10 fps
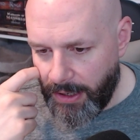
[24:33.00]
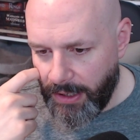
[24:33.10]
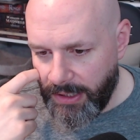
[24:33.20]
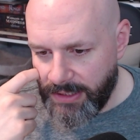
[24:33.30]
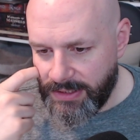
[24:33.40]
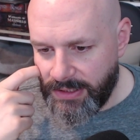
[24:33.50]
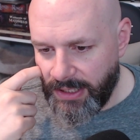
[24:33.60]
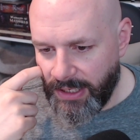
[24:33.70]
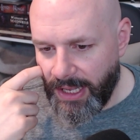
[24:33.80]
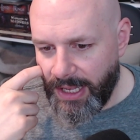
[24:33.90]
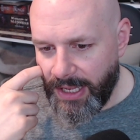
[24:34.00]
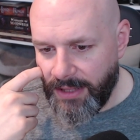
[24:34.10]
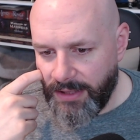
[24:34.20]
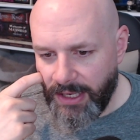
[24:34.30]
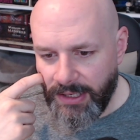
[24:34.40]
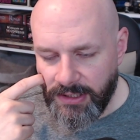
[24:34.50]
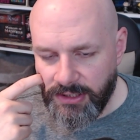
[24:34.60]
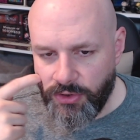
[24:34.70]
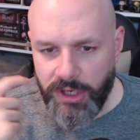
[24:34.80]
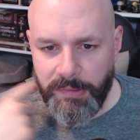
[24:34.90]
is the guy that
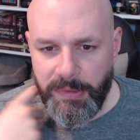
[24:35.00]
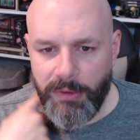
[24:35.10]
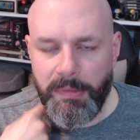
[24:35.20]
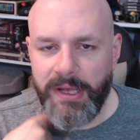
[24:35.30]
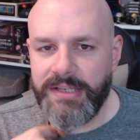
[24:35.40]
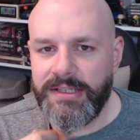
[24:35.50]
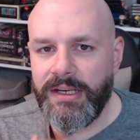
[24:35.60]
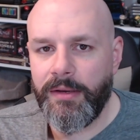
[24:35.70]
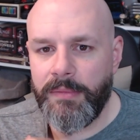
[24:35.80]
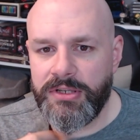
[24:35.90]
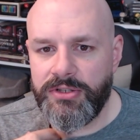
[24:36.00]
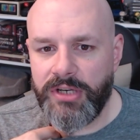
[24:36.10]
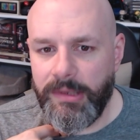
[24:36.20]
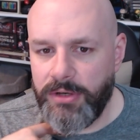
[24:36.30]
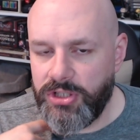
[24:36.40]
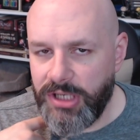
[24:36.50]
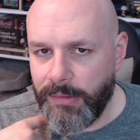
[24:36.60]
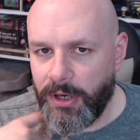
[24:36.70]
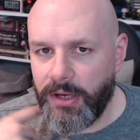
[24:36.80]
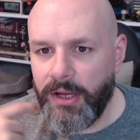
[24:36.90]
is going to be replacing Mr.
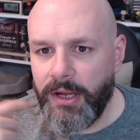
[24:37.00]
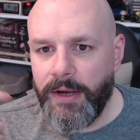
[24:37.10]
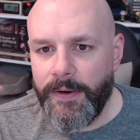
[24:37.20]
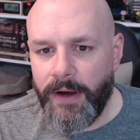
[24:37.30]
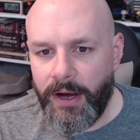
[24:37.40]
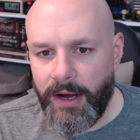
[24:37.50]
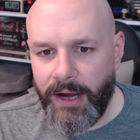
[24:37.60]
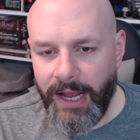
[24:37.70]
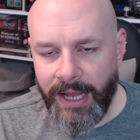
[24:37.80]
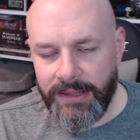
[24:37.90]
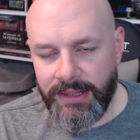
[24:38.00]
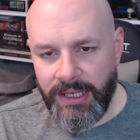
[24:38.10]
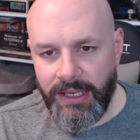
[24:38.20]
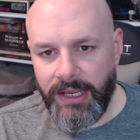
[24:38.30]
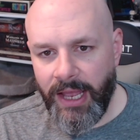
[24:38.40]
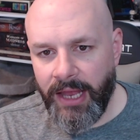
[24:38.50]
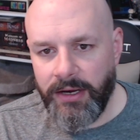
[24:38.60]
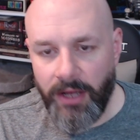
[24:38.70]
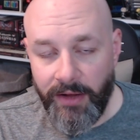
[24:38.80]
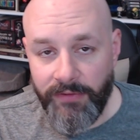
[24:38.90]
Kimishima at the
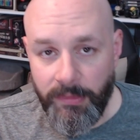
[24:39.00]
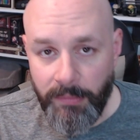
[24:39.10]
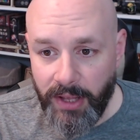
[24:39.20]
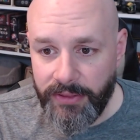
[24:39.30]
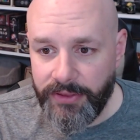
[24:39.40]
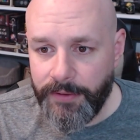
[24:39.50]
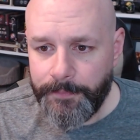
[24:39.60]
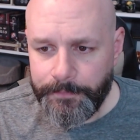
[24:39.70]
end of the month